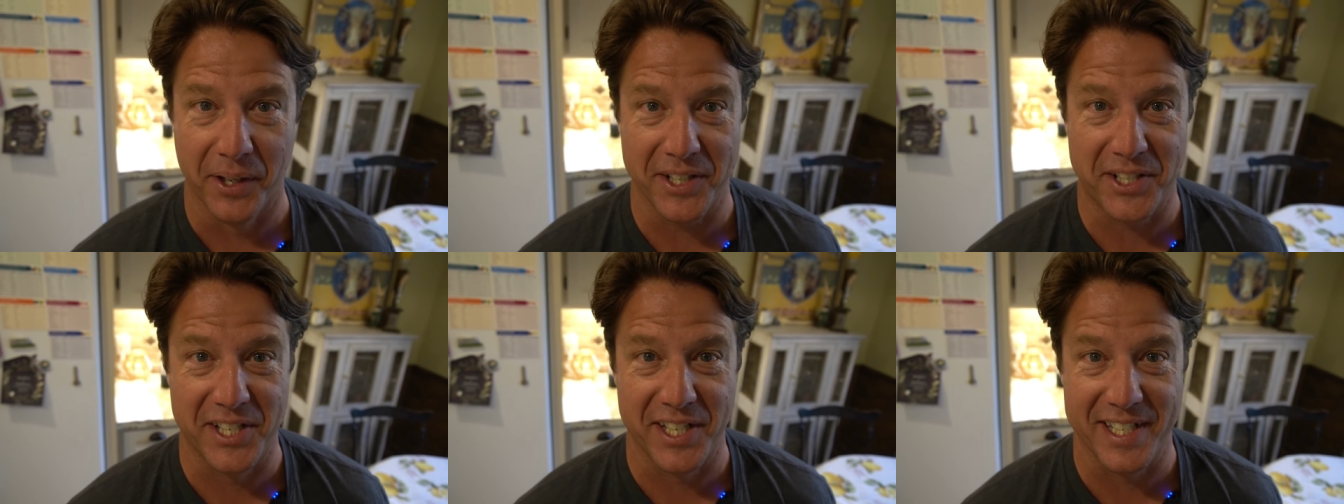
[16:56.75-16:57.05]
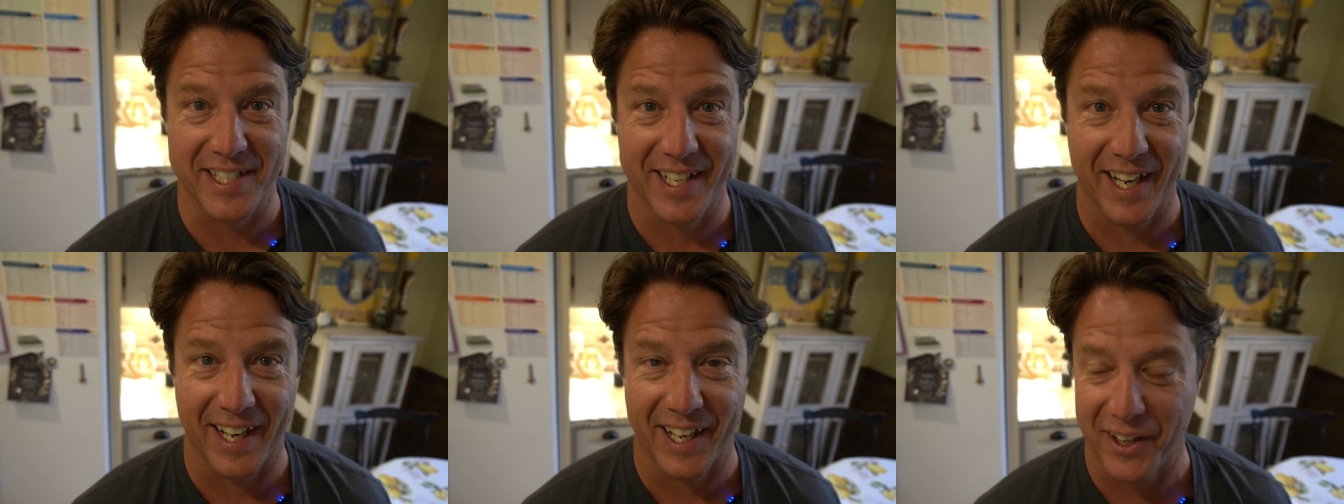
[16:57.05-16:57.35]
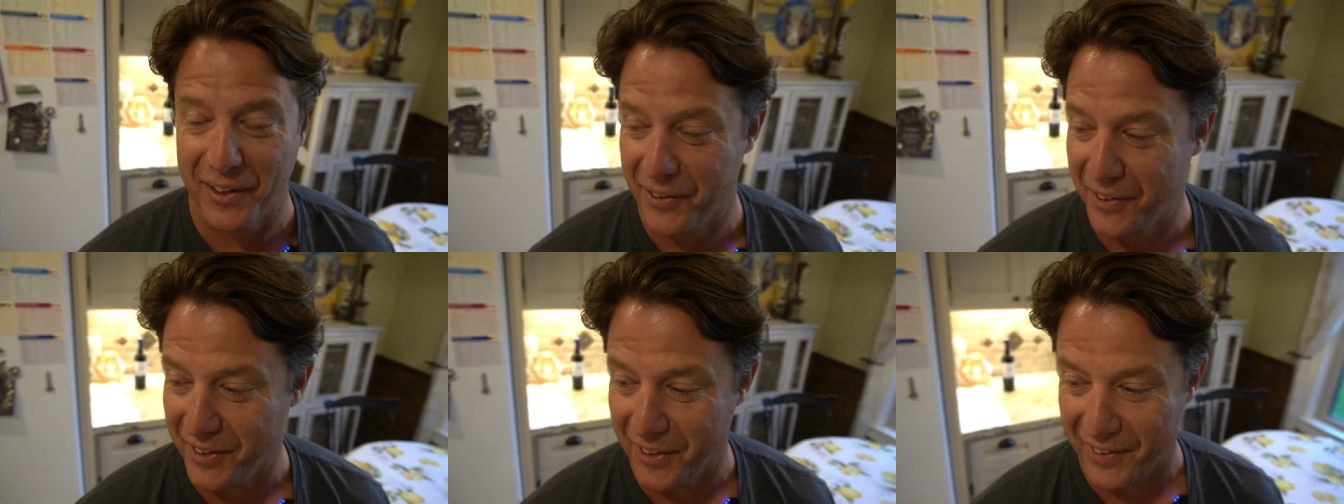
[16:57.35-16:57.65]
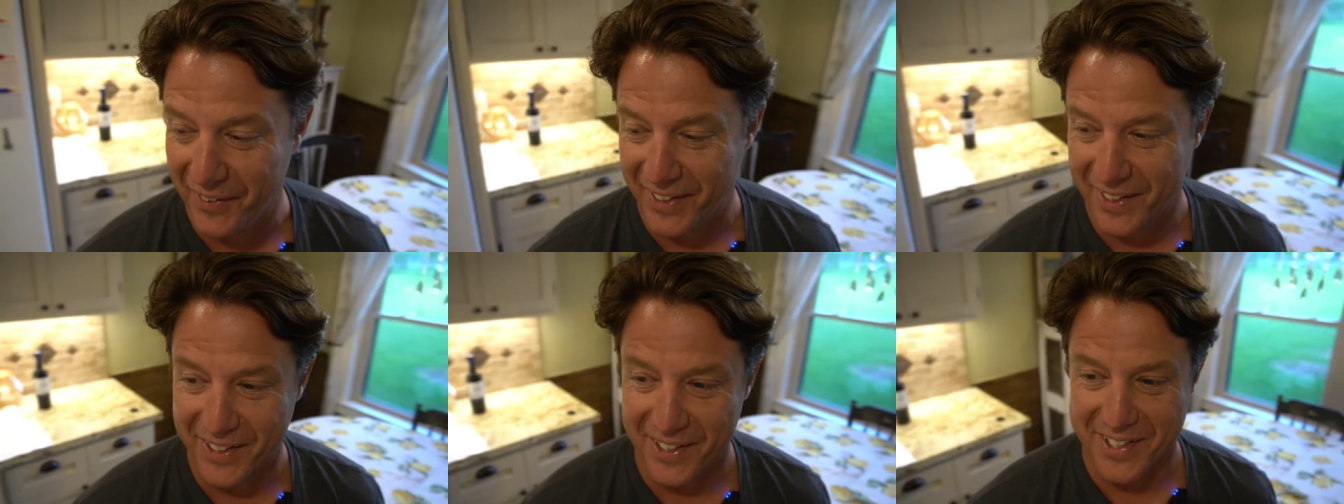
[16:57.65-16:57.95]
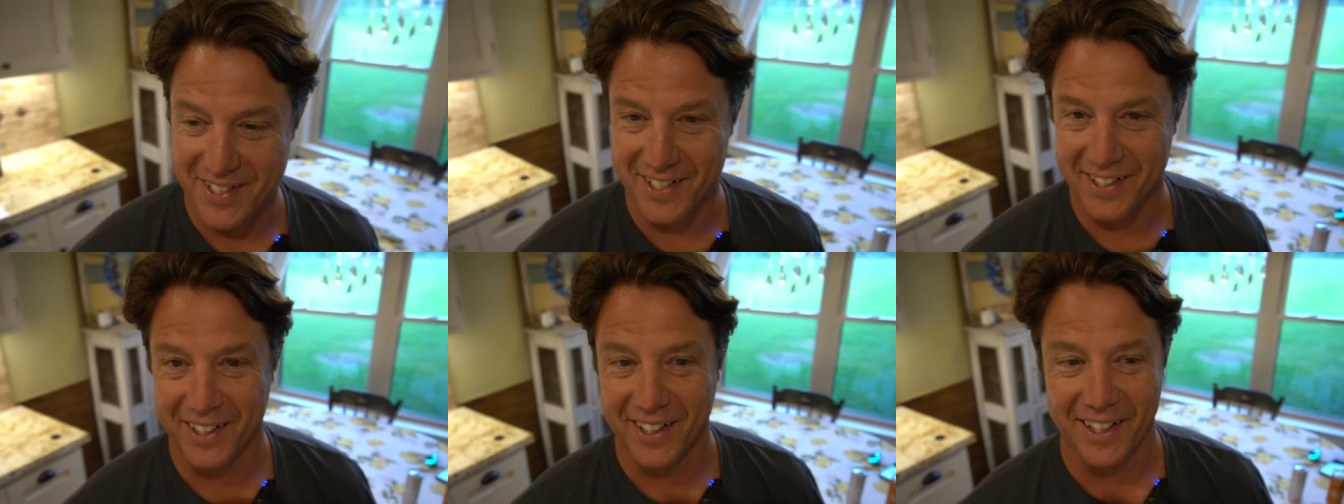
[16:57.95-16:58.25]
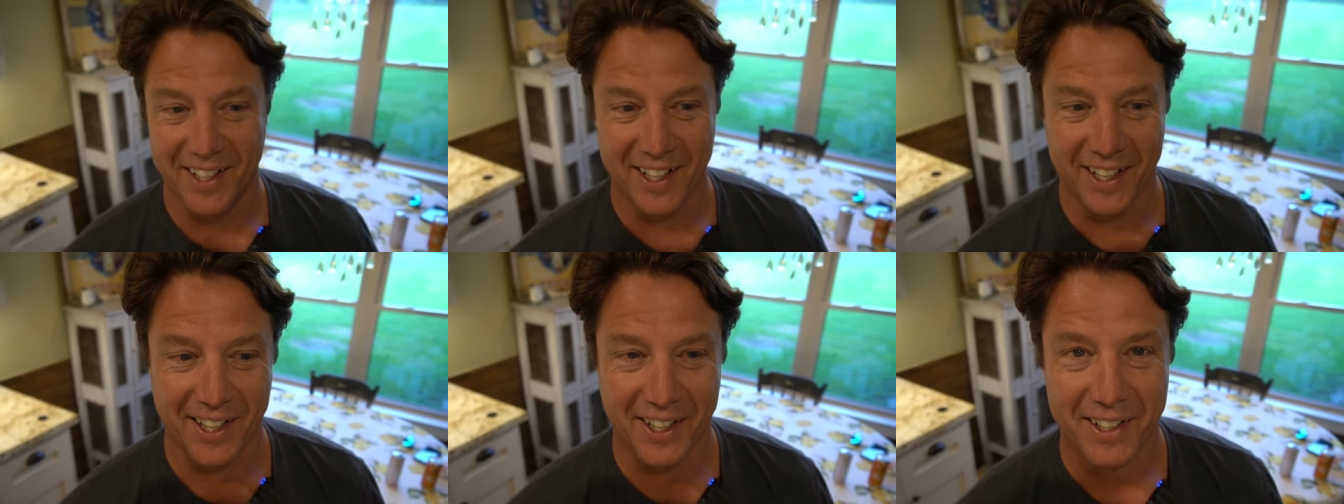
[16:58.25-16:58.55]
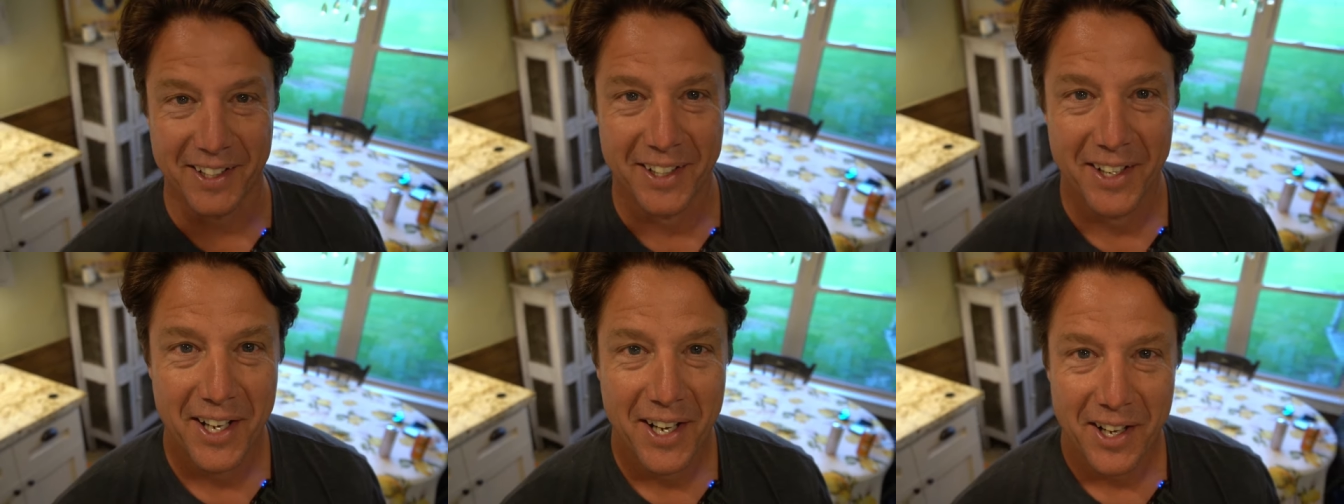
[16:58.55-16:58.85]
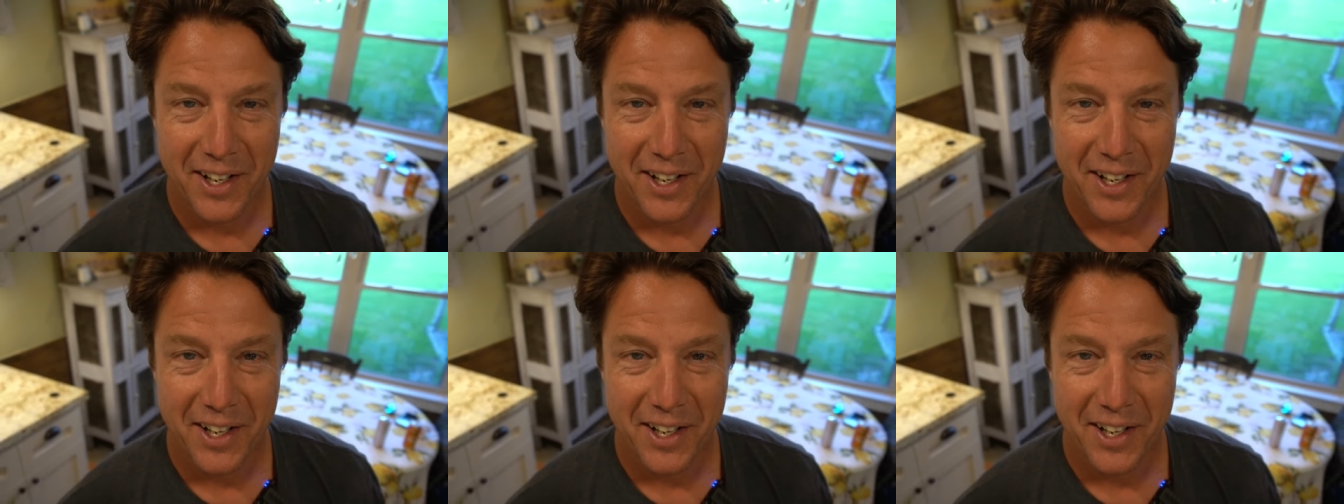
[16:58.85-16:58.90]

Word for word: what she's got going on. It doesn't look like a,